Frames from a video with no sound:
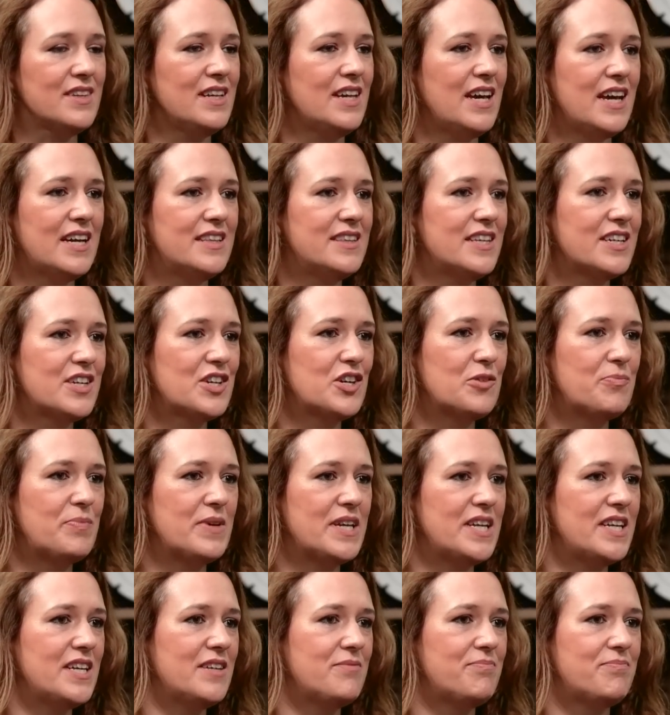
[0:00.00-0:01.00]
and there could
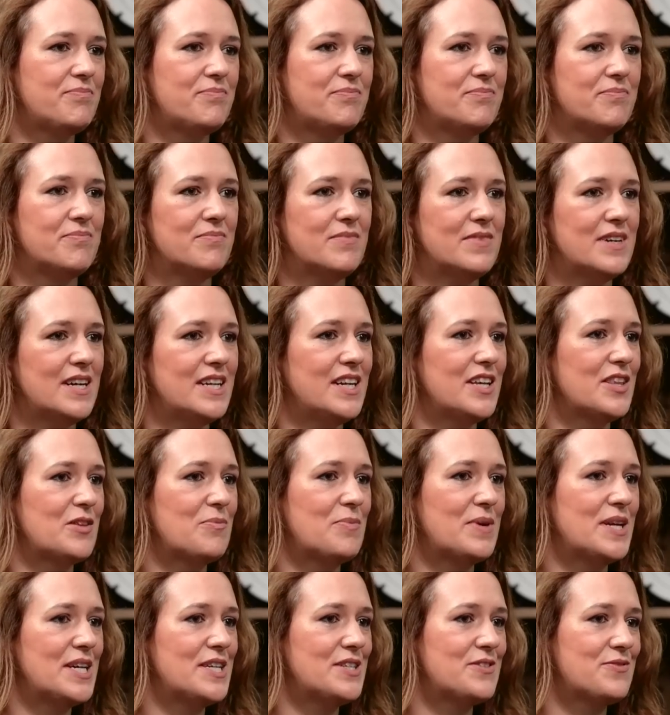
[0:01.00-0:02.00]
be another
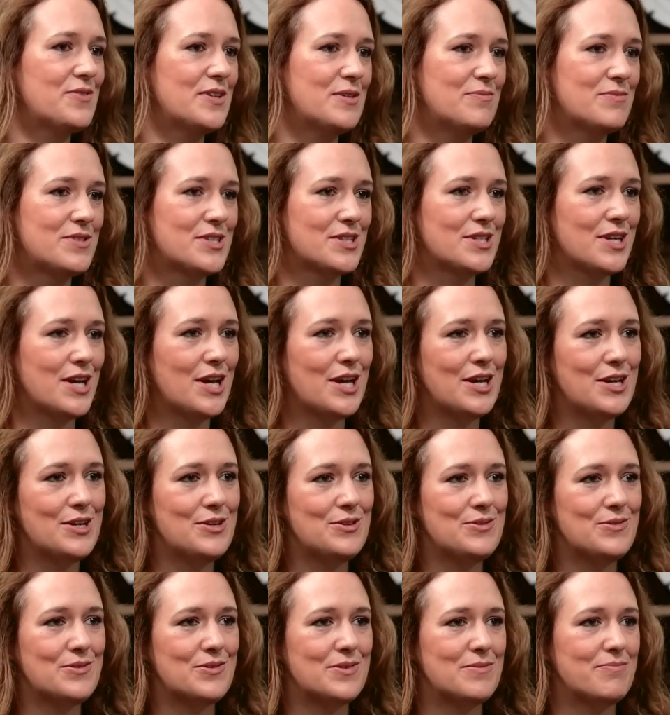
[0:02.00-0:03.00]
place for him to
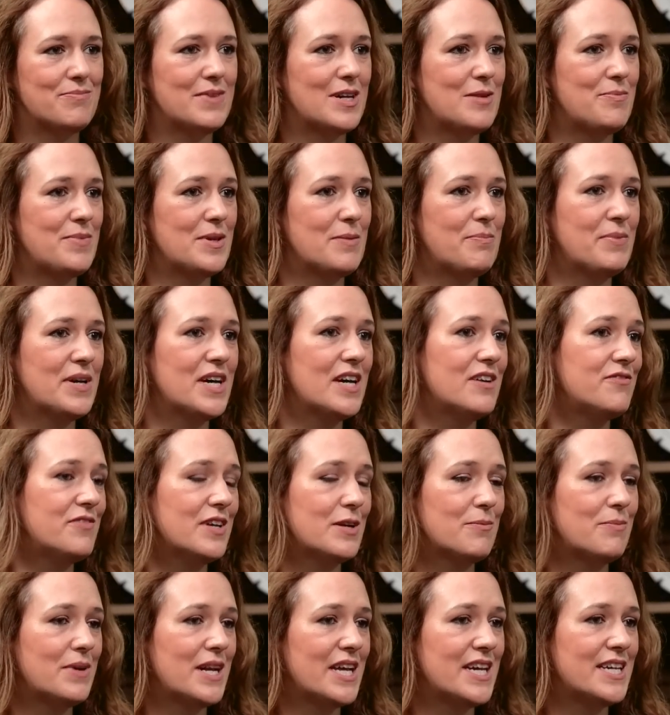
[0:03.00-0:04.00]
go, or it might be a
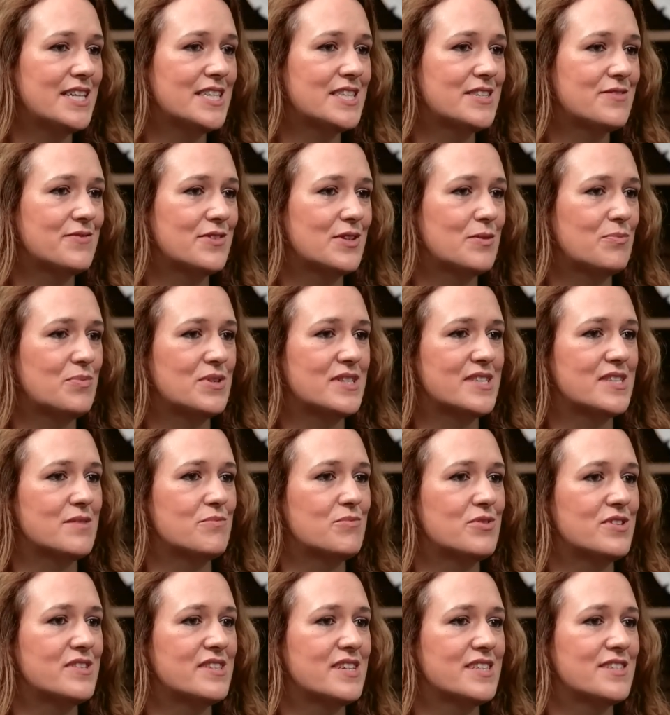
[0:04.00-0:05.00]
perfect place for the Prince and
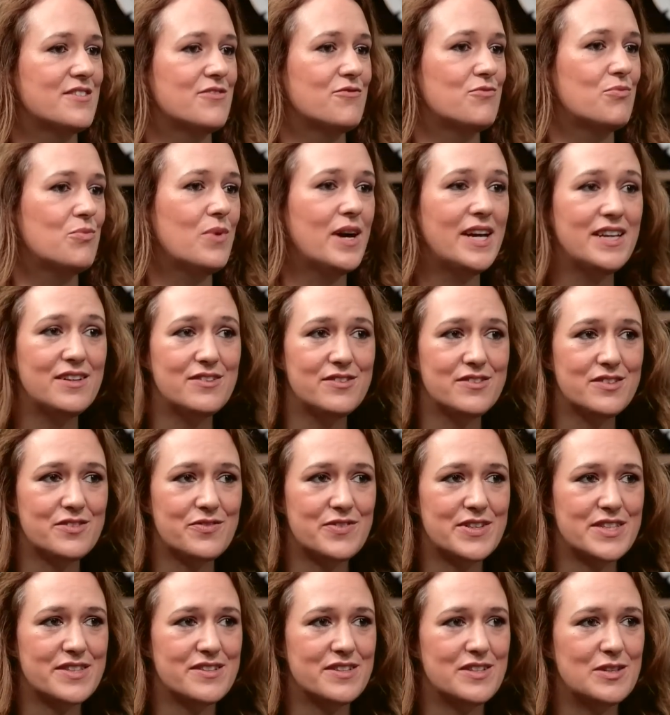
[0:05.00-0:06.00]
Princess of Wales,
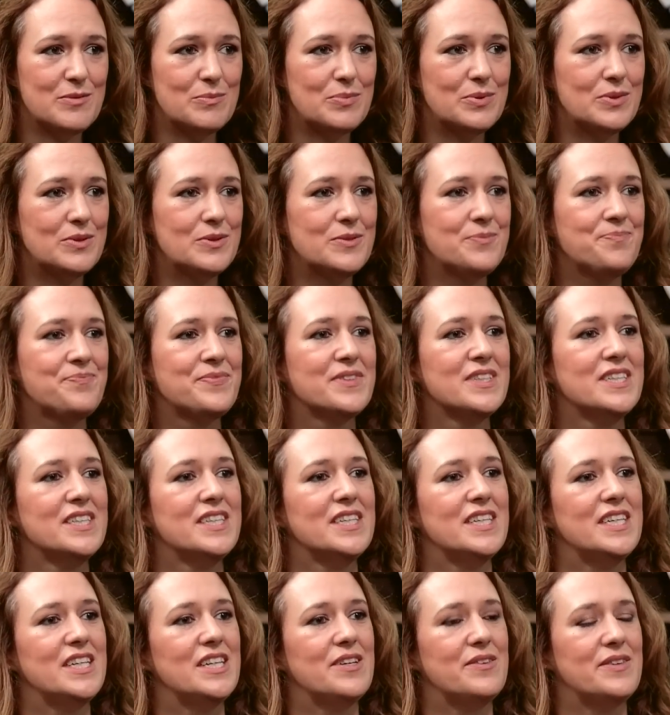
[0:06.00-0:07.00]
for example,
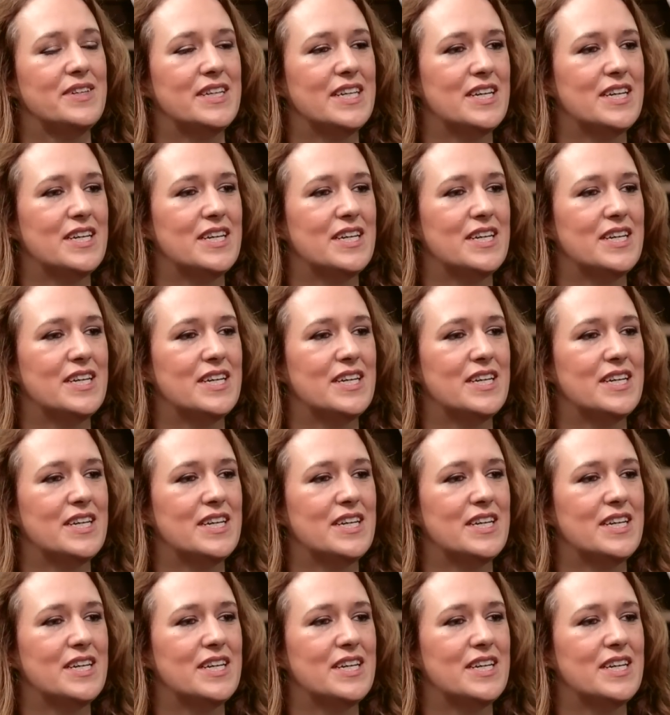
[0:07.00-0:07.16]
who are